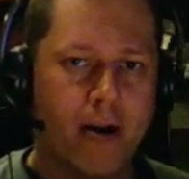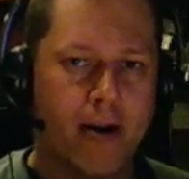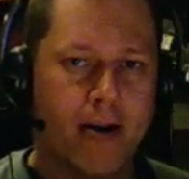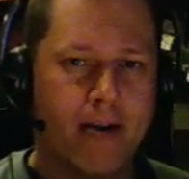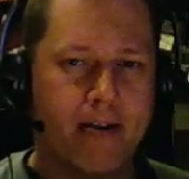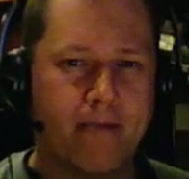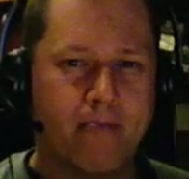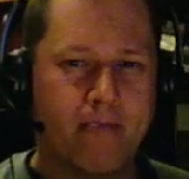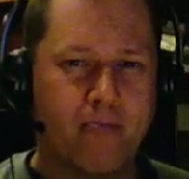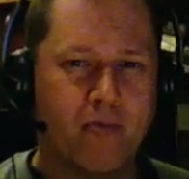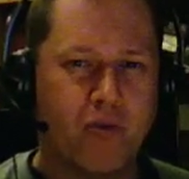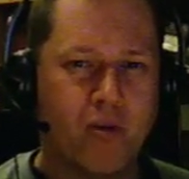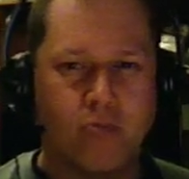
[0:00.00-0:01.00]

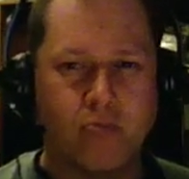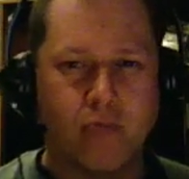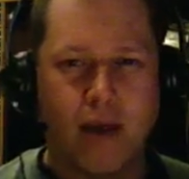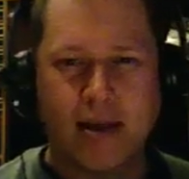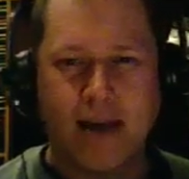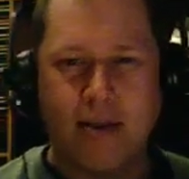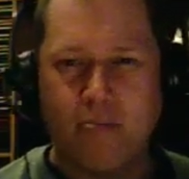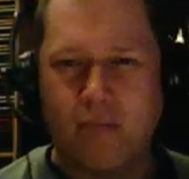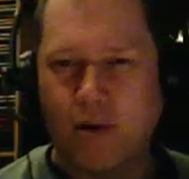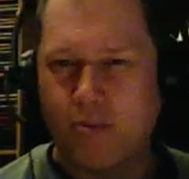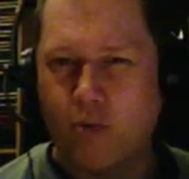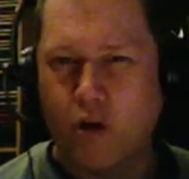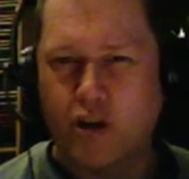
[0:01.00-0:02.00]
some assembler
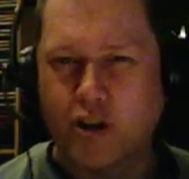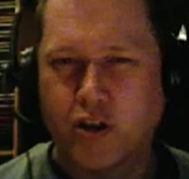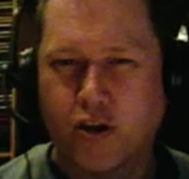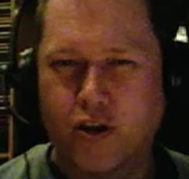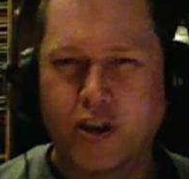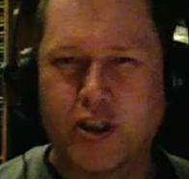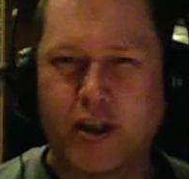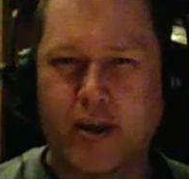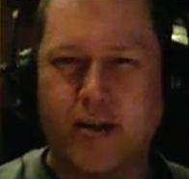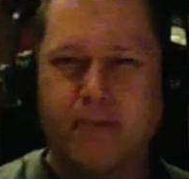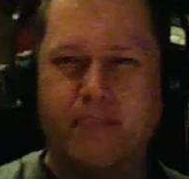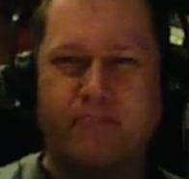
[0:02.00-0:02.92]
monitors and